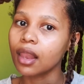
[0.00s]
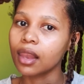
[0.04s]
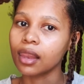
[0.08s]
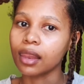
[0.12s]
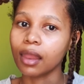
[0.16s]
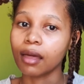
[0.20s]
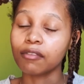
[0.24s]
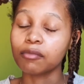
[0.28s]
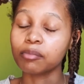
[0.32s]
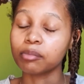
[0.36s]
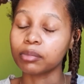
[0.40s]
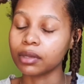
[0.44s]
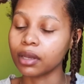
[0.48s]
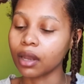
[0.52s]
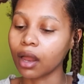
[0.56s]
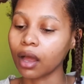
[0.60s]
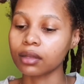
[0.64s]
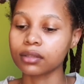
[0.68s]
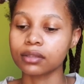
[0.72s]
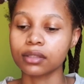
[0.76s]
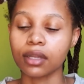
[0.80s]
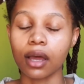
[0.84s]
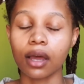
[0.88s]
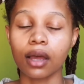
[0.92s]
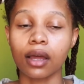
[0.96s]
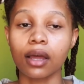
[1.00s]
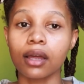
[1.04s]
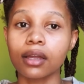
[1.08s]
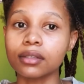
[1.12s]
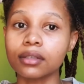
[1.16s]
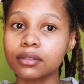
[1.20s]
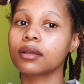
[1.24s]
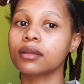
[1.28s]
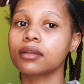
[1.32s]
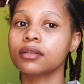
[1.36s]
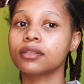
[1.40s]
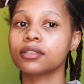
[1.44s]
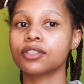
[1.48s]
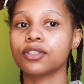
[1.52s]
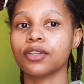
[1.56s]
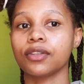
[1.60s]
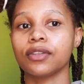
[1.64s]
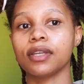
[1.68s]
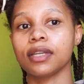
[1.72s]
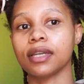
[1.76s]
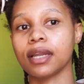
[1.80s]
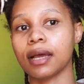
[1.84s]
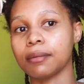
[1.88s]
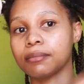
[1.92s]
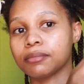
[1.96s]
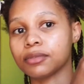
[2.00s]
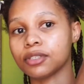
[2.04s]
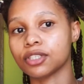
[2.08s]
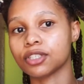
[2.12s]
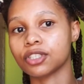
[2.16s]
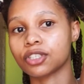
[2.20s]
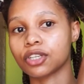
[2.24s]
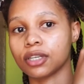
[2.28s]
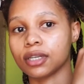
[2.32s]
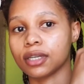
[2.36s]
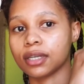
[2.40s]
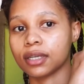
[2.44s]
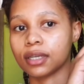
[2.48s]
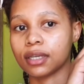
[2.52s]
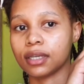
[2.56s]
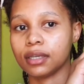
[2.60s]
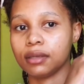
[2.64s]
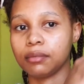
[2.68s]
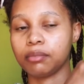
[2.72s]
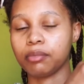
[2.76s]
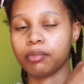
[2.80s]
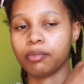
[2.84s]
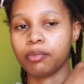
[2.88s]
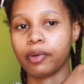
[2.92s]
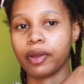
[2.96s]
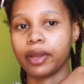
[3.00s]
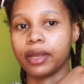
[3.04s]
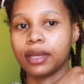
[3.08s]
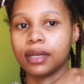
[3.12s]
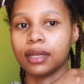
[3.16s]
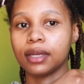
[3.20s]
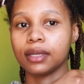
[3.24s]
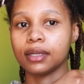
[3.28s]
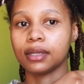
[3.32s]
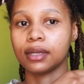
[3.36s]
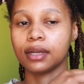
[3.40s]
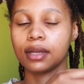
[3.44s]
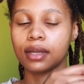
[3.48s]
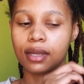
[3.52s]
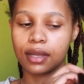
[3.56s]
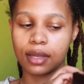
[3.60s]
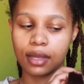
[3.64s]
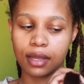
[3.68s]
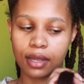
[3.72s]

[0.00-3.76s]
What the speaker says: Life be like that. So then I'm just gonna keep braiding.